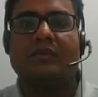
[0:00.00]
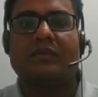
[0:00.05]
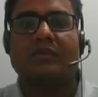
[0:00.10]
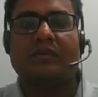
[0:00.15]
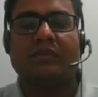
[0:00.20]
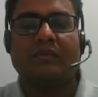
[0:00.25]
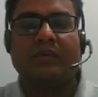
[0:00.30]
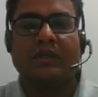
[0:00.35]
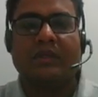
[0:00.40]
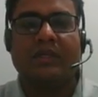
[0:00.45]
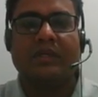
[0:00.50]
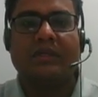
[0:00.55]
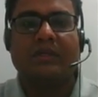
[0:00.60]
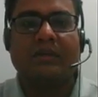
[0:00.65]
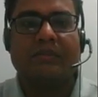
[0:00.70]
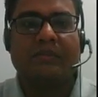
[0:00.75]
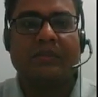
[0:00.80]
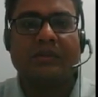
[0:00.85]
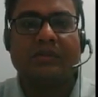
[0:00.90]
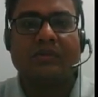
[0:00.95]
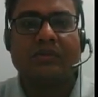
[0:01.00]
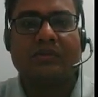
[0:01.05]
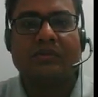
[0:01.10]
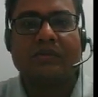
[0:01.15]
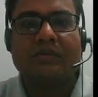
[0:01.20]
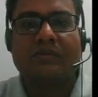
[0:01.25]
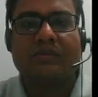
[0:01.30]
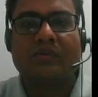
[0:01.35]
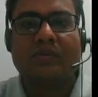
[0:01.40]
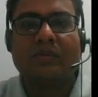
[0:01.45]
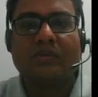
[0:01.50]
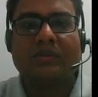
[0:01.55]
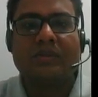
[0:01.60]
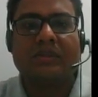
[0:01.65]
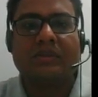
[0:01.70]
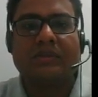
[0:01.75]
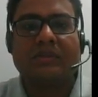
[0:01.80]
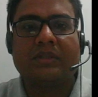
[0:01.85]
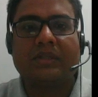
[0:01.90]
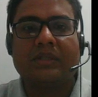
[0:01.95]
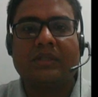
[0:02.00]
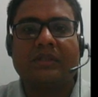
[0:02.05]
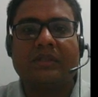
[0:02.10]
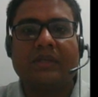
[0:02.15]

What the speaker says: working temperatures of source and sink,